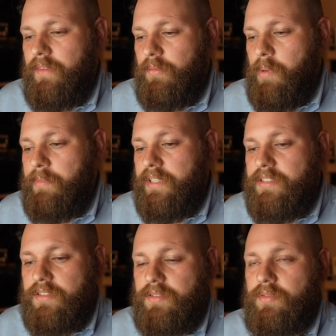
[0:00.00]
Remembering this
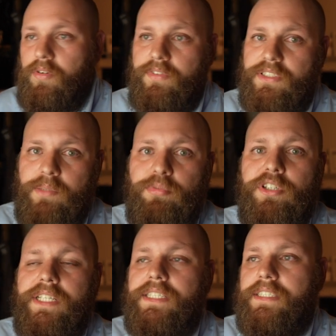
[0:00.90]
is obviously
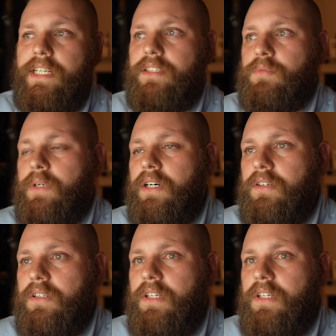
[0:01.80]
pre-internet as well.